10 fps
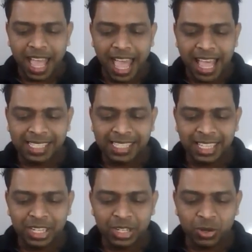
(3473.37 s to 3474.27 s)
as
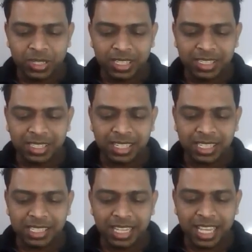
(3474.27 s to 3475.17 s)
he noticed
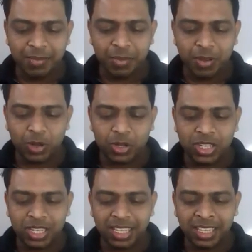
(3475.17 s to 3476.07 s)
his neighbor
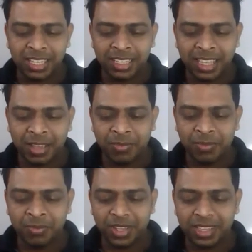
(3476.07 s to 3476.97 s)
watching
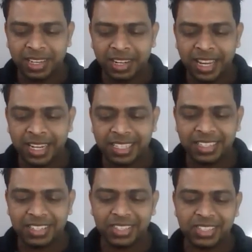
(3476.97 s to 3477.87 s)
them with great
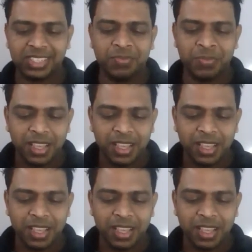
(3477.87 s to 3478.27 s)
interest.